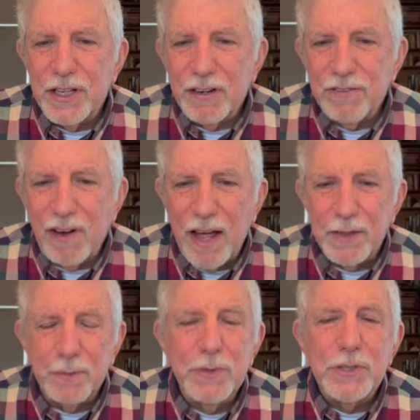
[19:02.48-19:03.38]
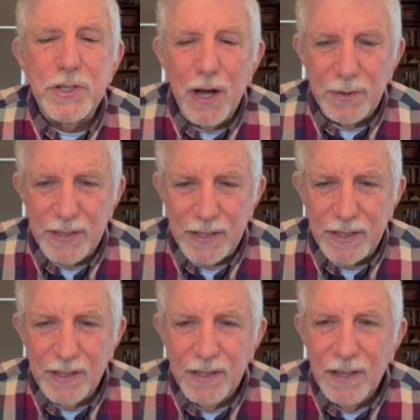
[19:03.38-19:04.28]
their father was
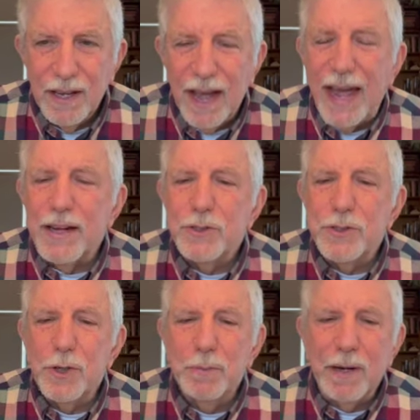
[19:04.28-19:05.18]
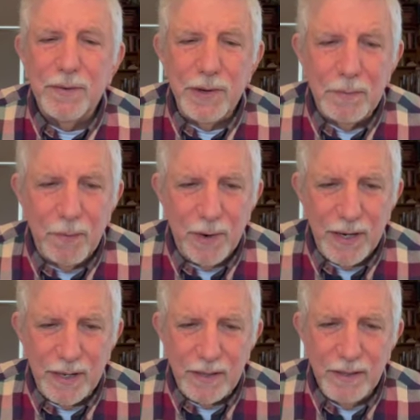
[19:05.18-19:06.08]
noted and to be
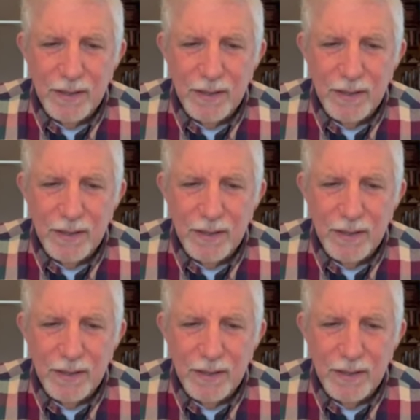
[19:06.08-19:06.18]
rewarded.